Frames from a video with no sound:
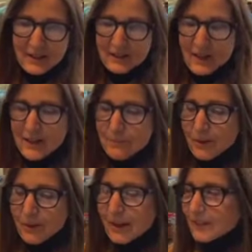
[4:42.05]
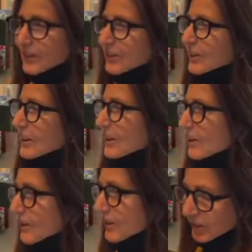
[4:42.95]
that he plots to
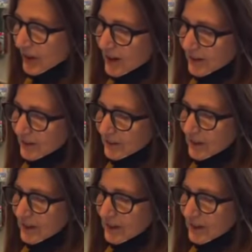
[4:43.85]
kill the child